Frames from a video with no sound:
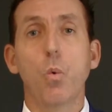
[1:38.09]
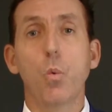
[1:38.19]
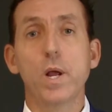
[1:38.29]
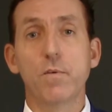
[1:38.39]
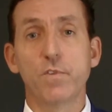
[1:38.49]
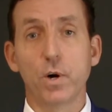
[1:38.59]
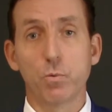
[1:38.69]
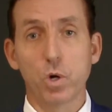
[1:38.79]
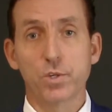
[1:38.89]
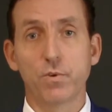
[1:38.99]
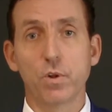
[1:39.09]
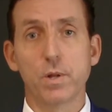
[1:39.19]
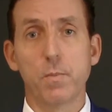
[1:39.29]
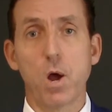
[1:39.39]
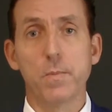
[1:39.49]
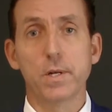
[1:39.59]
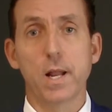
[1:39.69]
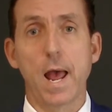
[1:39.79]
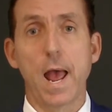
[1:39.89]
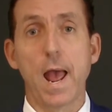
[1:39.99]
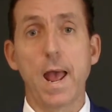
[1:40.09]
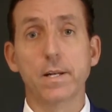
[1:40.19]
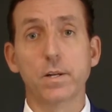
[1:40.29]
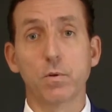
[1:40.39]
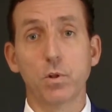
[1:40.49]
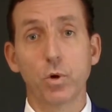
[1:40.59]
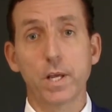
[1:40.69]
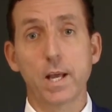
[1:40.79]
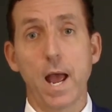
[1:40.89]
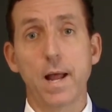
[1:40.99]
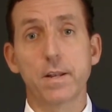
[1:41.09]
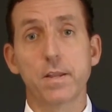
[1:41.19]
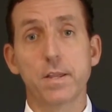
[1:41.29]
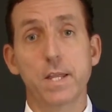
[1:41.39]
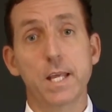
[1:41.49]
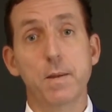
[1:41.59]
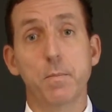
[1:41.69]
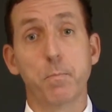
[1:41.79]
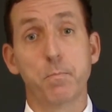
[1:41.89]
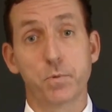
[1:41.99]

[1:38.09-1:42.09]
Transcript: We are very watchful at the moment and looking at the